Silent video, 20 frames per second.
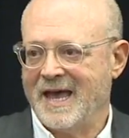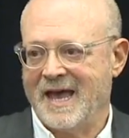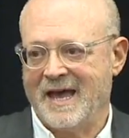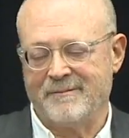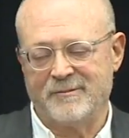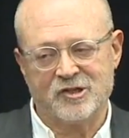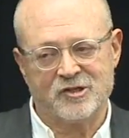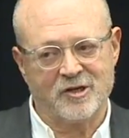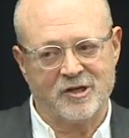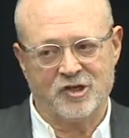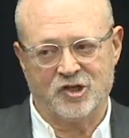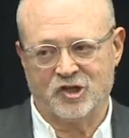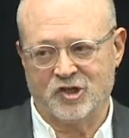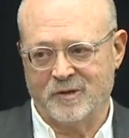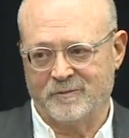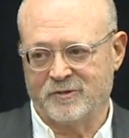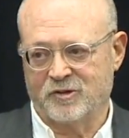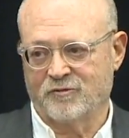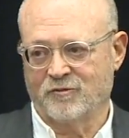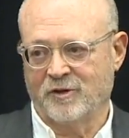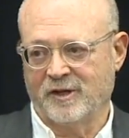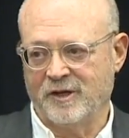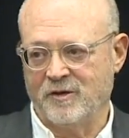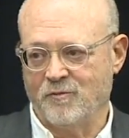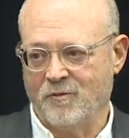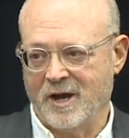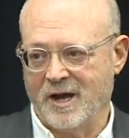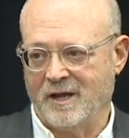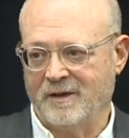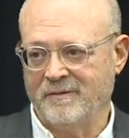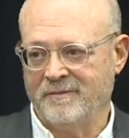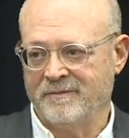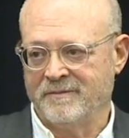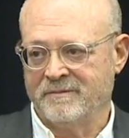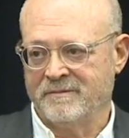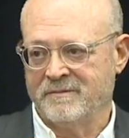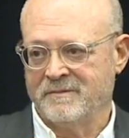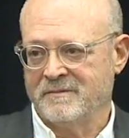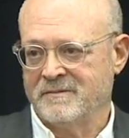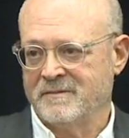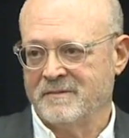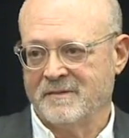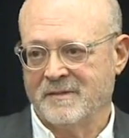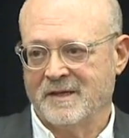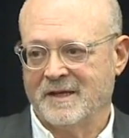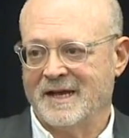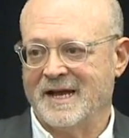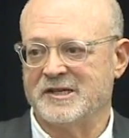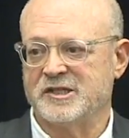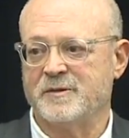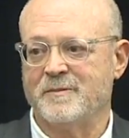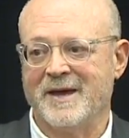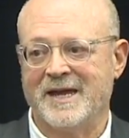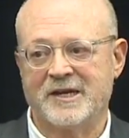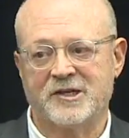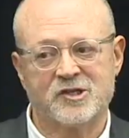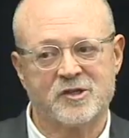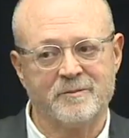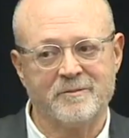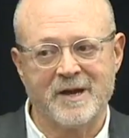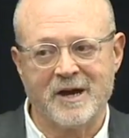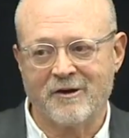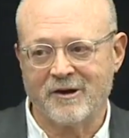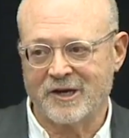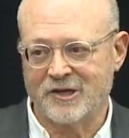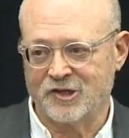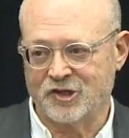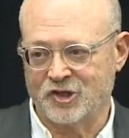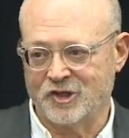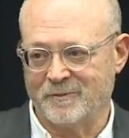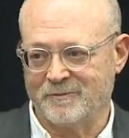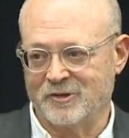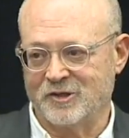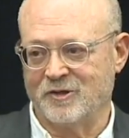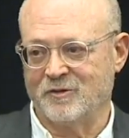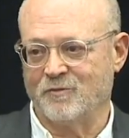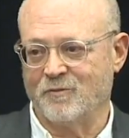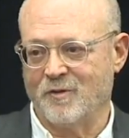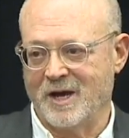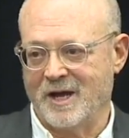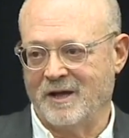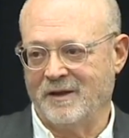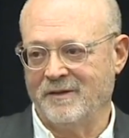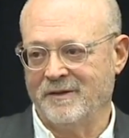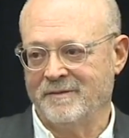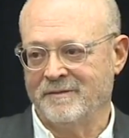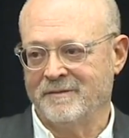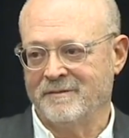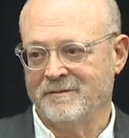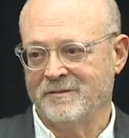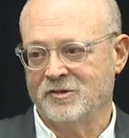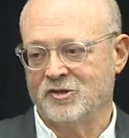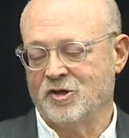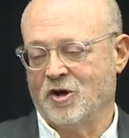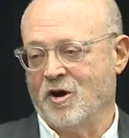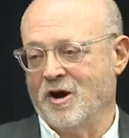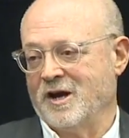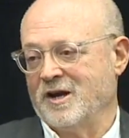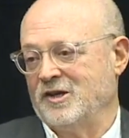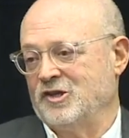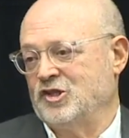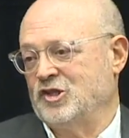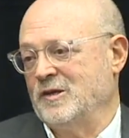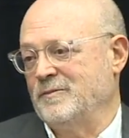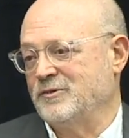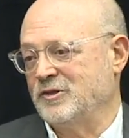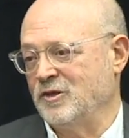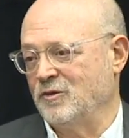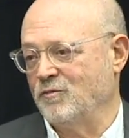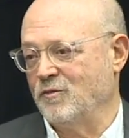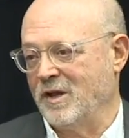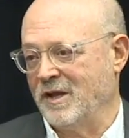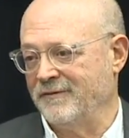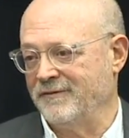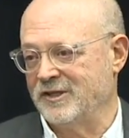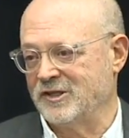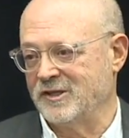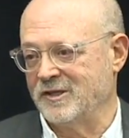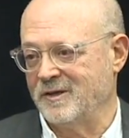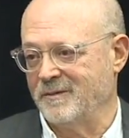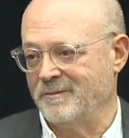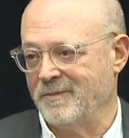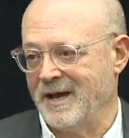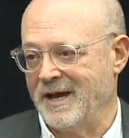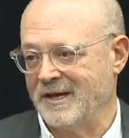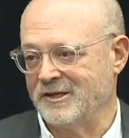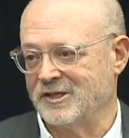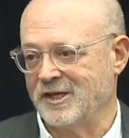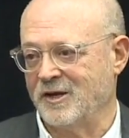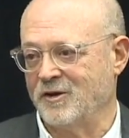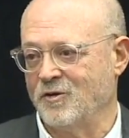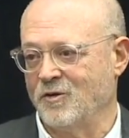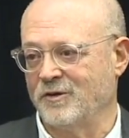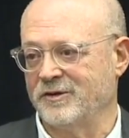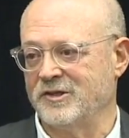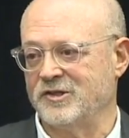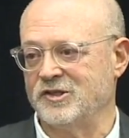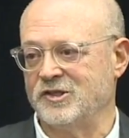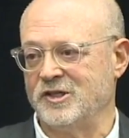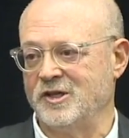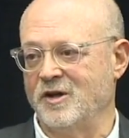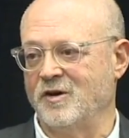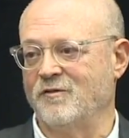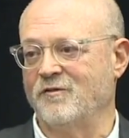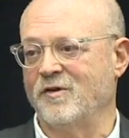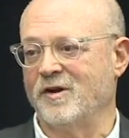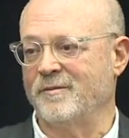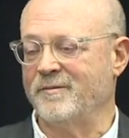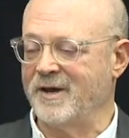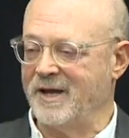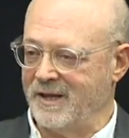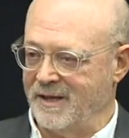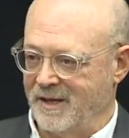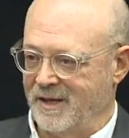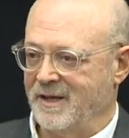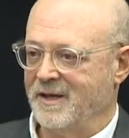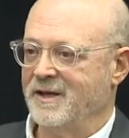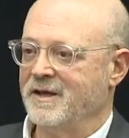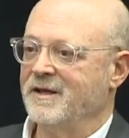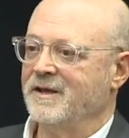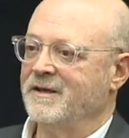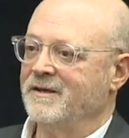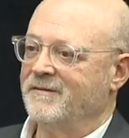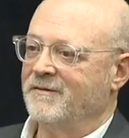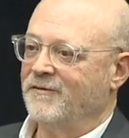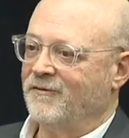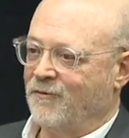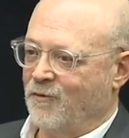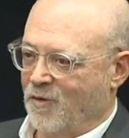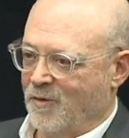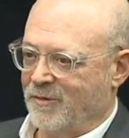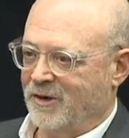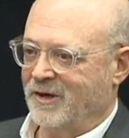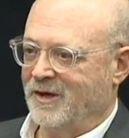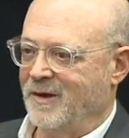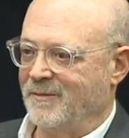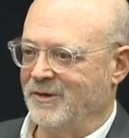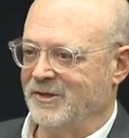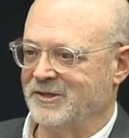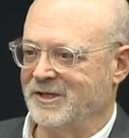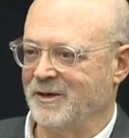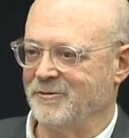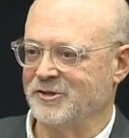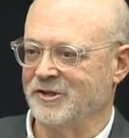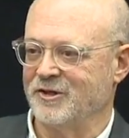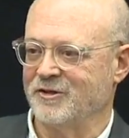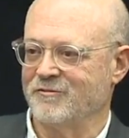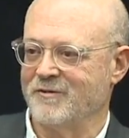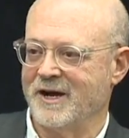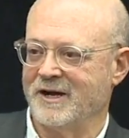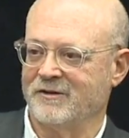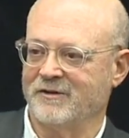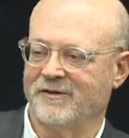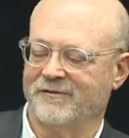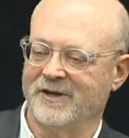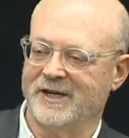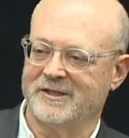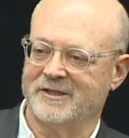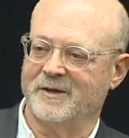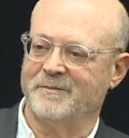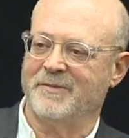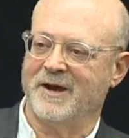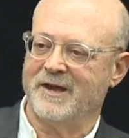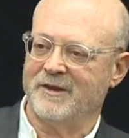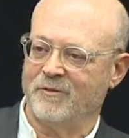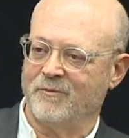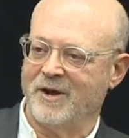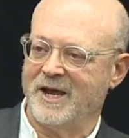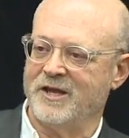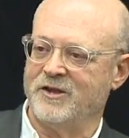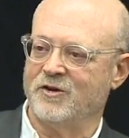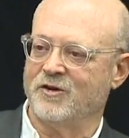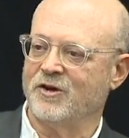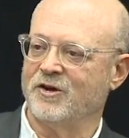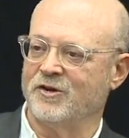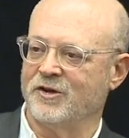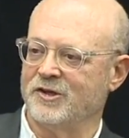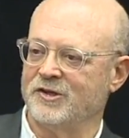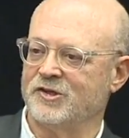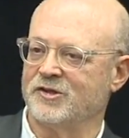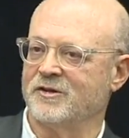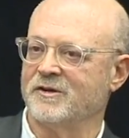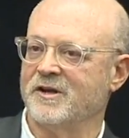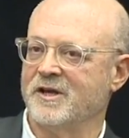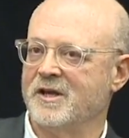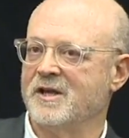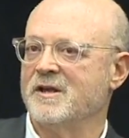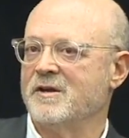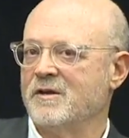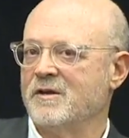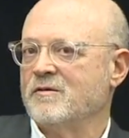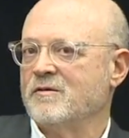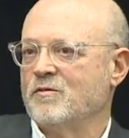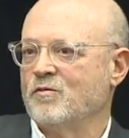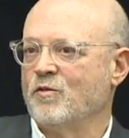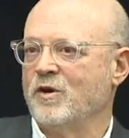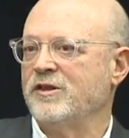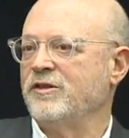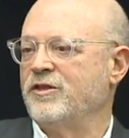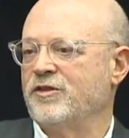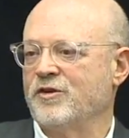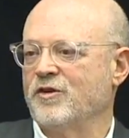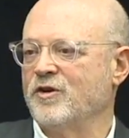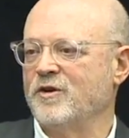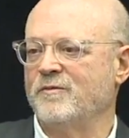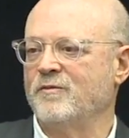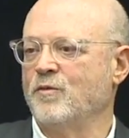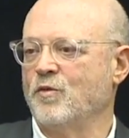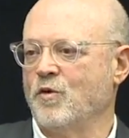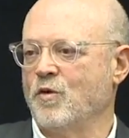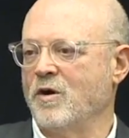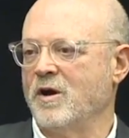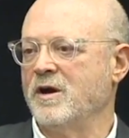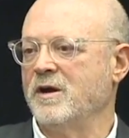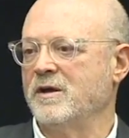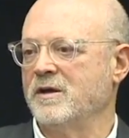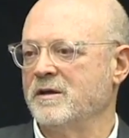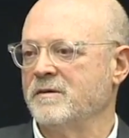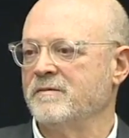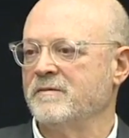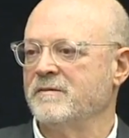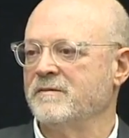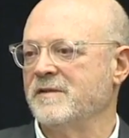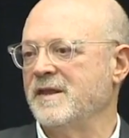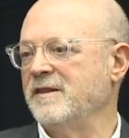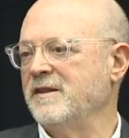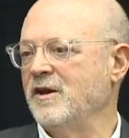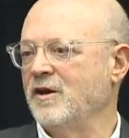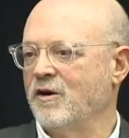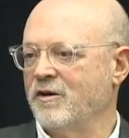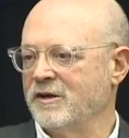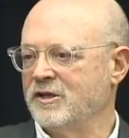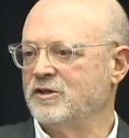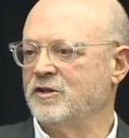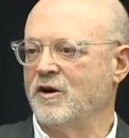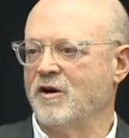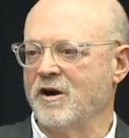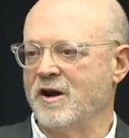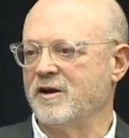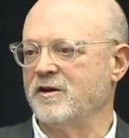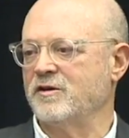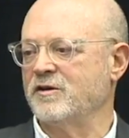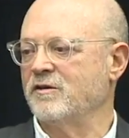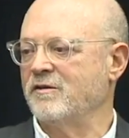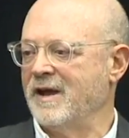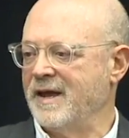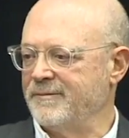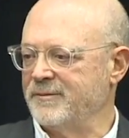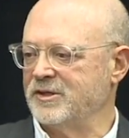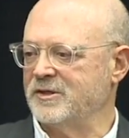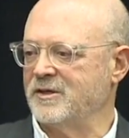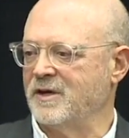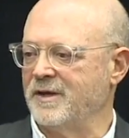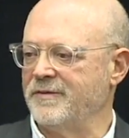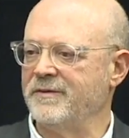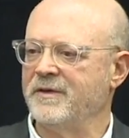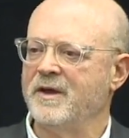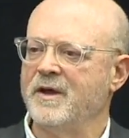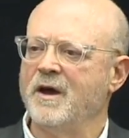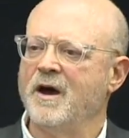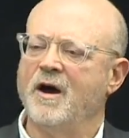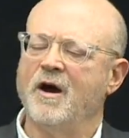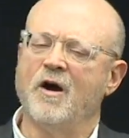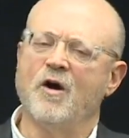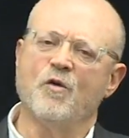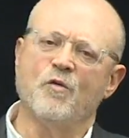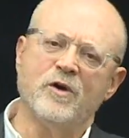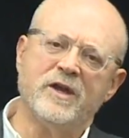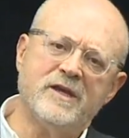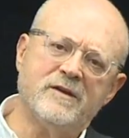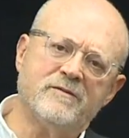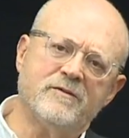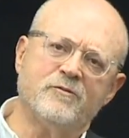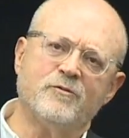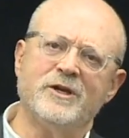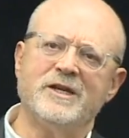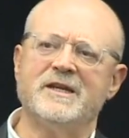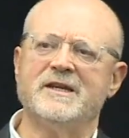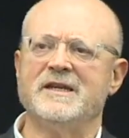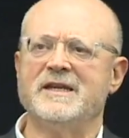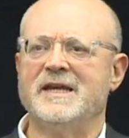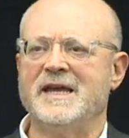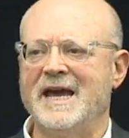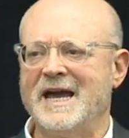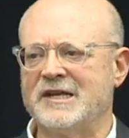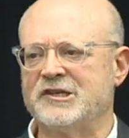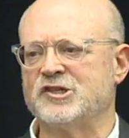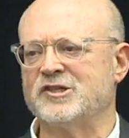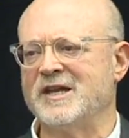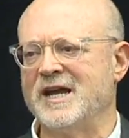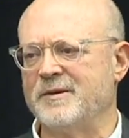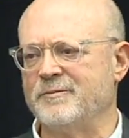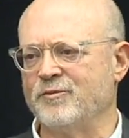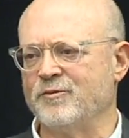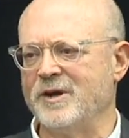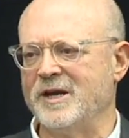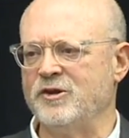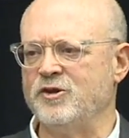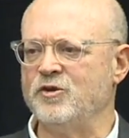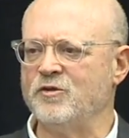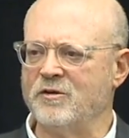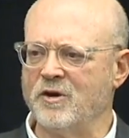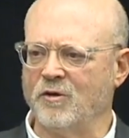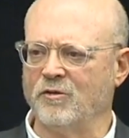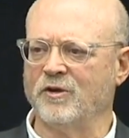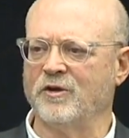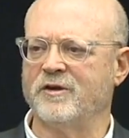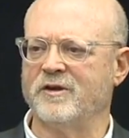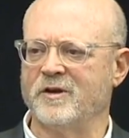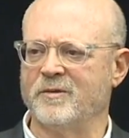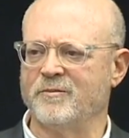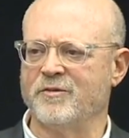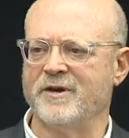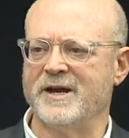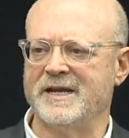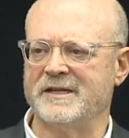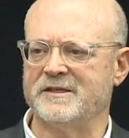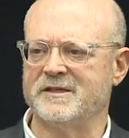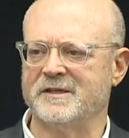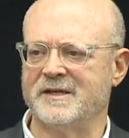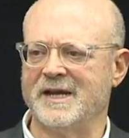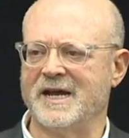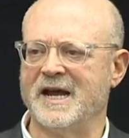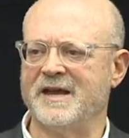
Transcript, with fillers: Amazon ships really well. Cosmetics America ships it well. Target ships it well if it's in a box. I called the CEO of one of my former companies I was a director of, and I said, by the way, your goods are one third more than they are at Target or Amazon. Oh, we, we didn't catch that brand. You go look at a brand today.